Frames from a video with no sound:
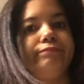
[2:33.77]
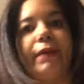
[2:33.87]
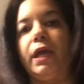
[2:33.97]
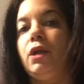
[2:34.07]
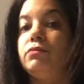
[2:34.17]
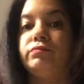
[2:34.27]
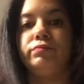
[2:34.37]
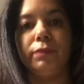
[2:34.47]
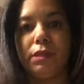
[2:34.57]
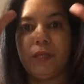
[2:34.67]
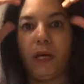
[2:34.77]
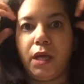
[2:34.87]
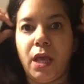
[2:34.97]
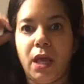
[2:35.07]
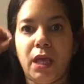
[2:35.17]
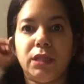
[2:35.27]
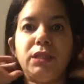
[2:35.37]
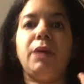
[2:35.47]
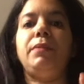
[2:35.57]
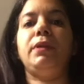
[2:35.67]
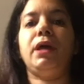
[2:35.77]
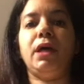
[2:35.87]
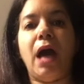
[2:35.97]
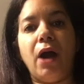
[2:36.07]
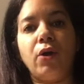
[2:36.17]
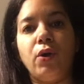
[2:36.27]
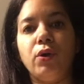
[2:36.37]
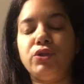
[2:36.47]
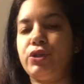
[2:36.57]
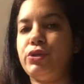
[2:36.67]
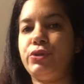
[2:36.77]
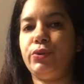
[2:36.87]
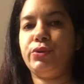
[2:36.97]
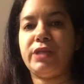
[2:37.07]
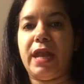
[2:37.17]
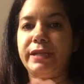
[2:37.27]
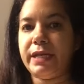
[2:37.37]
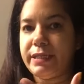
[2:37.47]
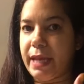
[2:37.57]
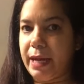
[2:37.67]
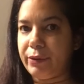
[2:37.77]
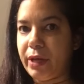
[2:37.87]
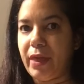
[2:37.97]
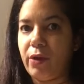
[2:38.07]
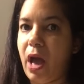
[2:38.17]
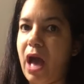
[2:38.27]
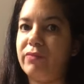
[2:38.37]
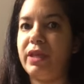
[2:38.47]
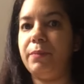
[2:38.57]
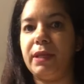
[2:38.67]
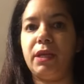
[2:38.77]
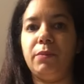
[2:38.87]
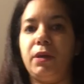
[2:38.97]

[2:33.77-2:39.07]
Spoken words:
I know it's alcohol just to sanitize the area that you have depilated,